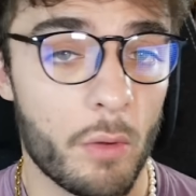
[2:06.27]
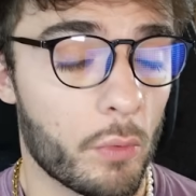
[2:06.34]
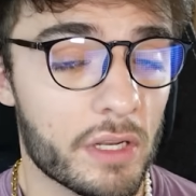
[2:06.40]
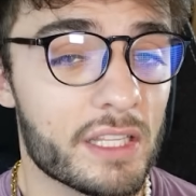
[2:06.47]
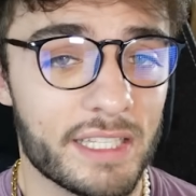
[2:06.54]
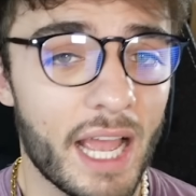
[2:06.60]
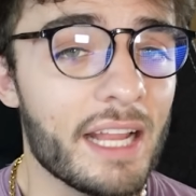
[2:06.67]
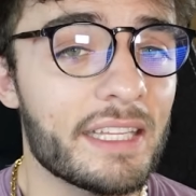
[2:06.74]
one of
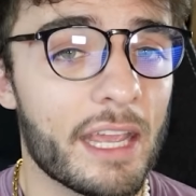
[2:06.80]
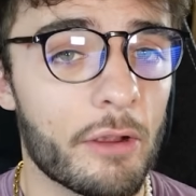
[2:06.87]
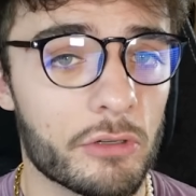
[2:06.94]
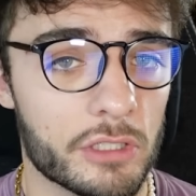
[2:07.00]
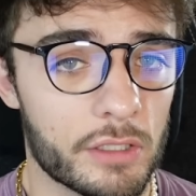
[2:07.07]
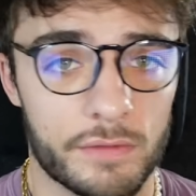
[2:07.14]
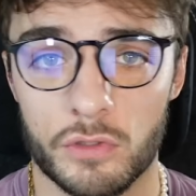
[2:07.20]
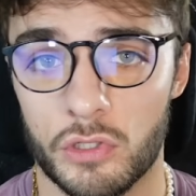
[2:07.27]
the side
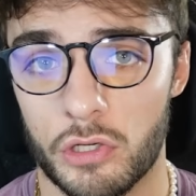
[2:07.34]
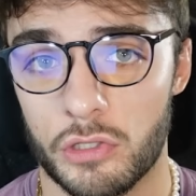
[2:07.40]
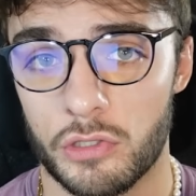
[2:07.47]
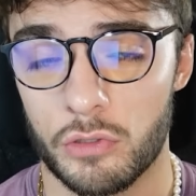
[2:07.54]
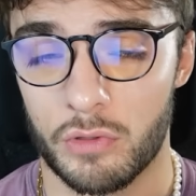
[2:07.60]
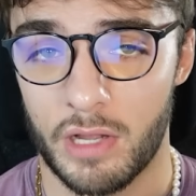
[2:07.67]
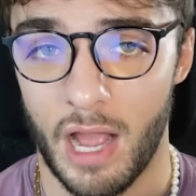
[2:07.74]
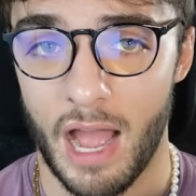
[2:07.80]
characters of
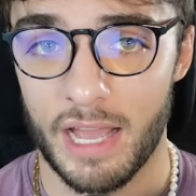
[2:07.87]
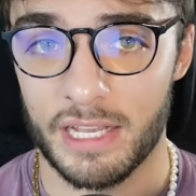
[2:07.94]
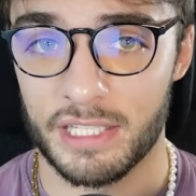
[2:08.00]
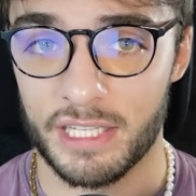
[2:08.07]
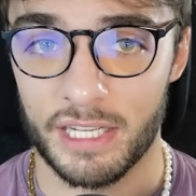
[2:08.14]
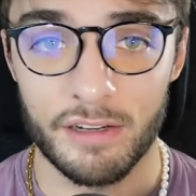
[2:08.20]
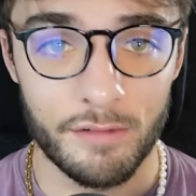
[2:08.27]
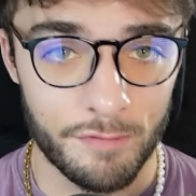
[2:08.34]
Jujutsu
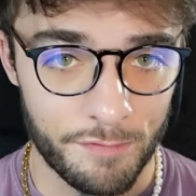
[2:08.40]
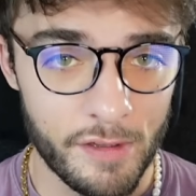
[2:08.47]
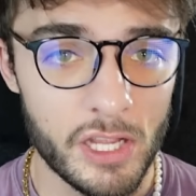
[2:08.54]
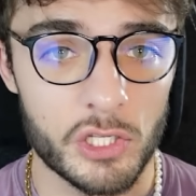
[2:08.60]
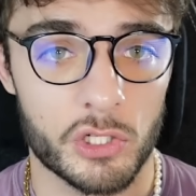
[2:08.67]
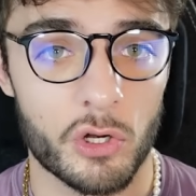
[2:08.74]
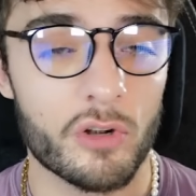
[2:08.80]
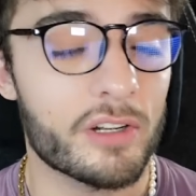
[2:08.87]
Kaisen,
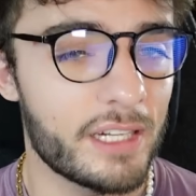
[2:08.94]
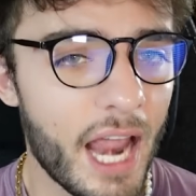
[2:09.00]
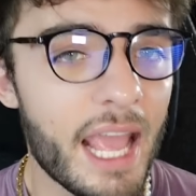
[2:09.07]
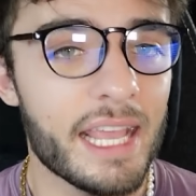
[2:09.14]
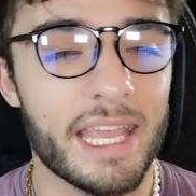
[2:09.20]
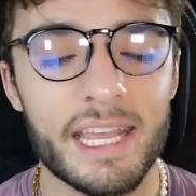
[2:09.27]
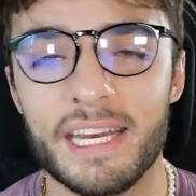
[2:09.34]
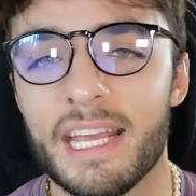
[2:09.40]
featured
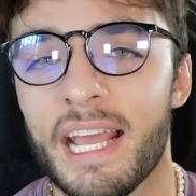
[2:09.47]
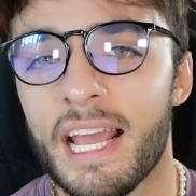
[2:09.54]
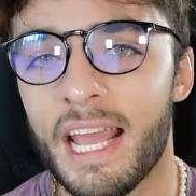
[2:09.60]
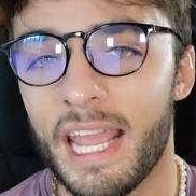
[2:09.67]
naked